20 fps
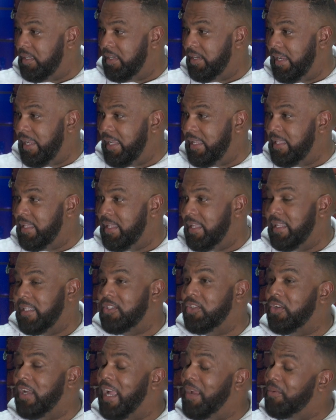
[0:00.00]
Right?
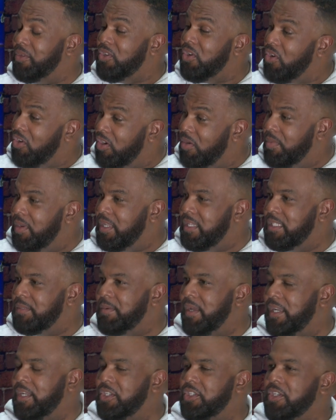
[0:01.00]
so I was horrible in
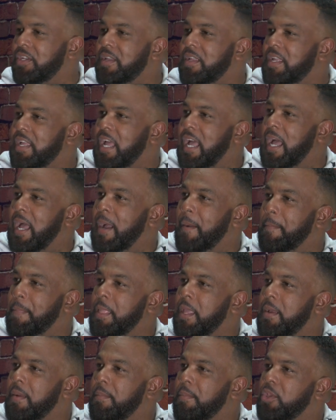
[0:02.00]
Spanish. Yeah.
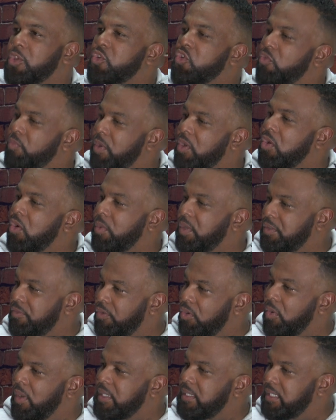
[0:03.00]
Um, but you've been always
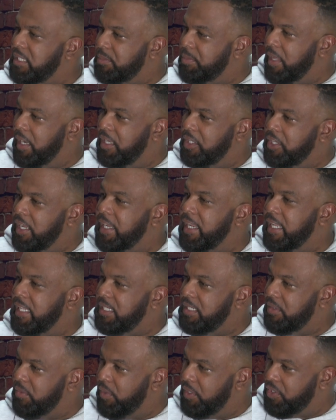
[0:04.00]
fluent in Spanish, I
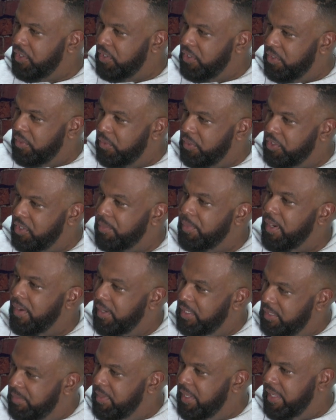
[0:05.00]
guess, with your with your
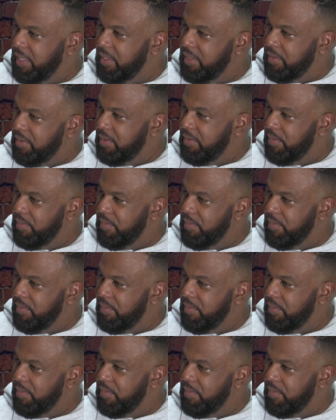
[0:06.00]
parents being.